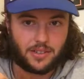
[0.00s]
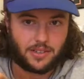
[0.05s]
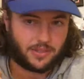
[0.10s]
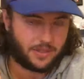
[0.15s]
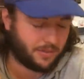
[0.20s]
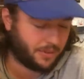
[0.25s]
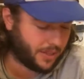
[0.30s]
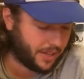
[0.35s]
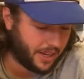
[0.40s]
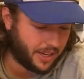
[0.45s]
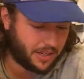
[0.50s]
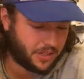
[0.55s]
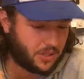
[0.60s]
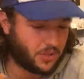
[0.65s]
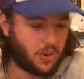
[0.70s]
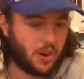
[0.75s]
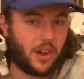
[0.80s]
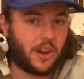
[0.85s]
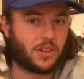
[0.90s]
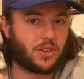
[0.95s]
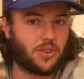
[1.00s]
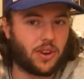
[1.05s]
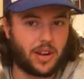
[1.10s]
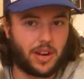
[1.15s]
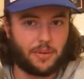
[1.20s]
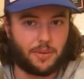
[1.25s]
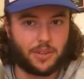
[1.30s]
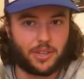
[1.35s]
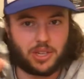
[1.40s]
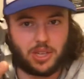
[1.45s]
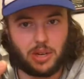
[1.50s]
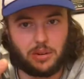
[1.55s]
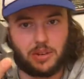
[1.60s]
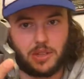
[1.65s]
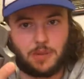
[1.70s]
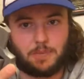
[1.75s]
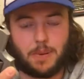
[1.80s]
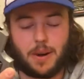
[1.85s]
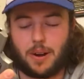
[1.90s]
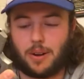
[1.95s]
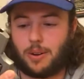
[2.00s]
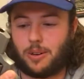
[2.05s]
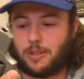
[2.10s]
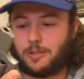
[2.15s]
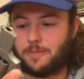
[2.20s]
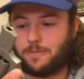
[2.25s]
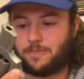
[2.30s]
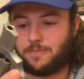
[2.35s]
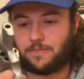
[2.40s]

So when you got a strong trigger with a 2-inch barrel,